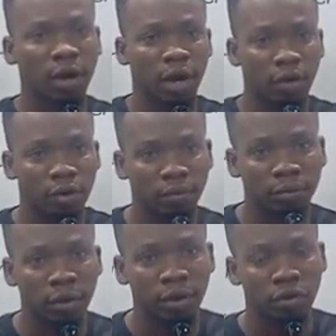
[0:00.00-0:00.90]
we can
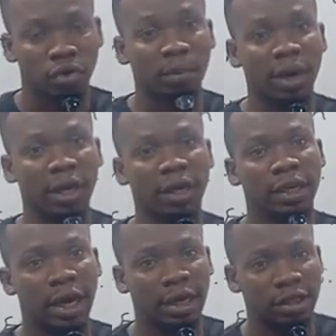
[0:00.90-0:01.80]
come and
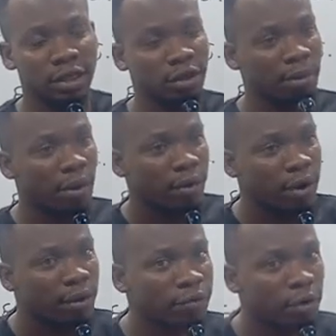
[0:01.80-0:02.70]
learn IT. Number one,
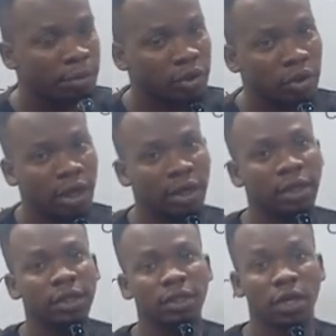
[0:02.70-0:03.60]
we have
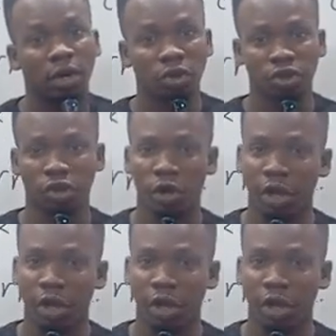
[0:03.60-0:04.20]
operational technology